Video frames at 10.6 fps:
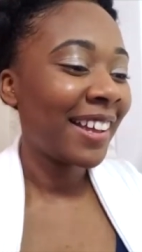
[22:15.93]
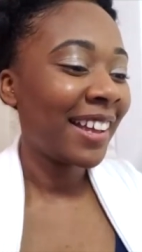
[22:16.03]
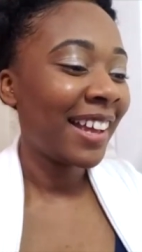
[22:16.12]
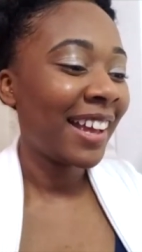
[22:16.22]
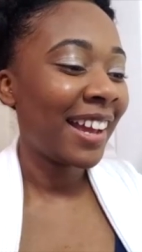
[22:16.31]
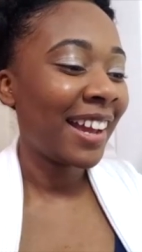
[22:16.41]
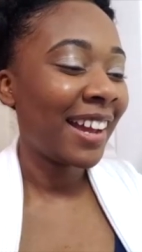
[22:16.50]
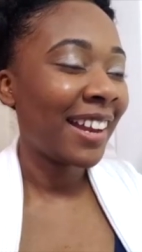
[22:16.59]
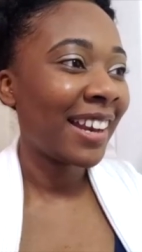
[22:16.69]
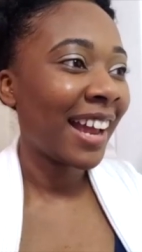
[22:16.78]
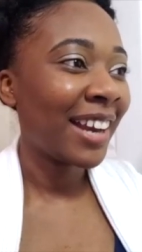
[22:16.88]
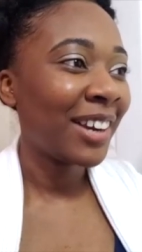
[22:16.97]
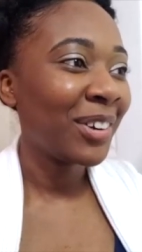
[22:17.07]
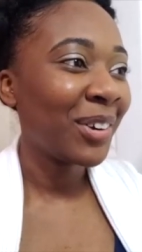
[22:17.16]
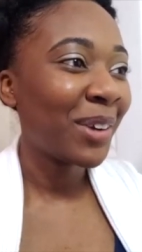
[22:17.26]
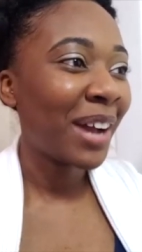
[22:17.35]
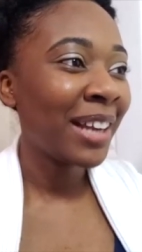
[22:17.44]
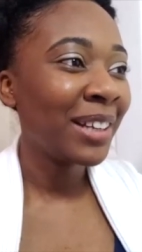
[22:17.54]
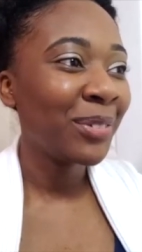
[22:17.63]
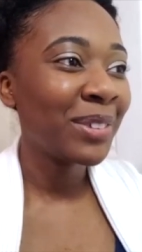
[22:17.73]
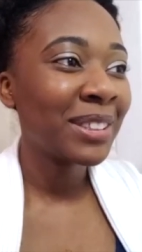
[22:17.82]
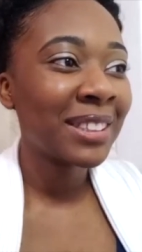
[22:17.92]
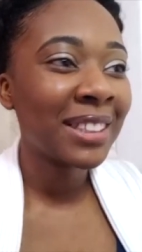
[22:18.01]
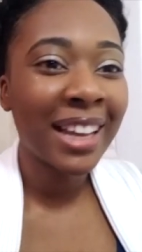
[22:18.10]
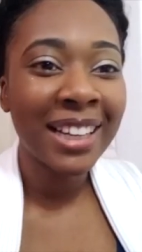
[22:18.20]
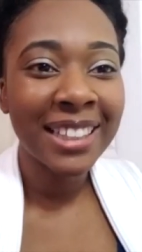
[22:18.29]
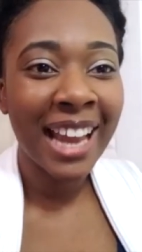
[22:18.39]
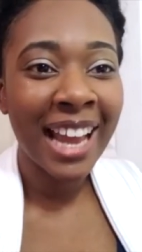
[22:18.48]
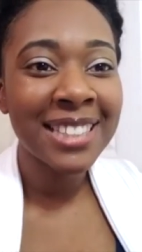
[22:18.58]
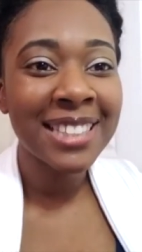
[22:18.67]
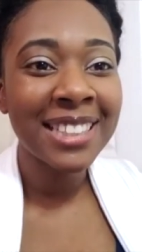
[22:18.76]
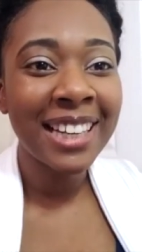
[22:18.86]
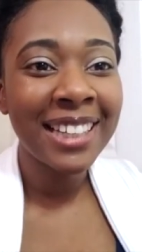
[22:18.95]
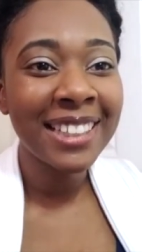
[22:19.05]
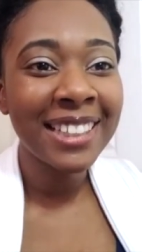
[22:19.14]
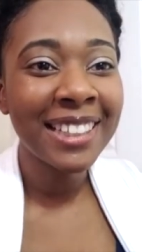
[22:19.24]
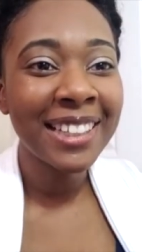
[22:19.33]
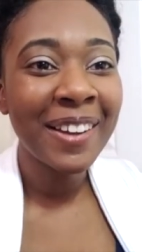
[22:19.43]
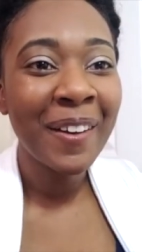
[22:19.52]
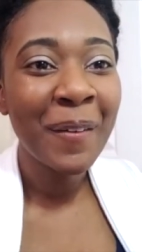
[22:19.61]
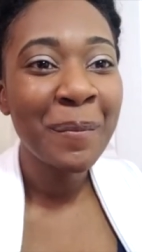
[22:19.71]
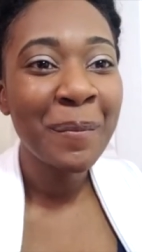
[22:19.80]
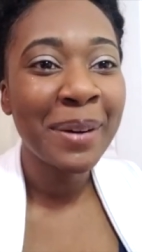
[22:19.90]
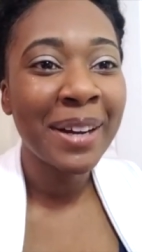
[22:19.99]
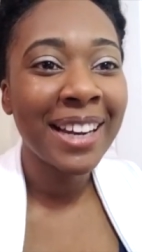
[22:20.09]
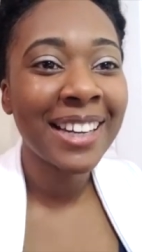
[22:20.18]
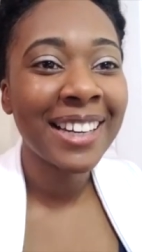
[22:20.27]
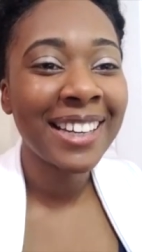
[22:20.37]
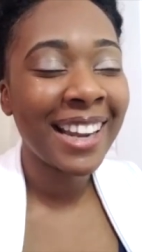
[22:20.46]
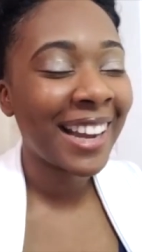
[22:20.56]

And I don't know, it kind of was like an accident, but yeah.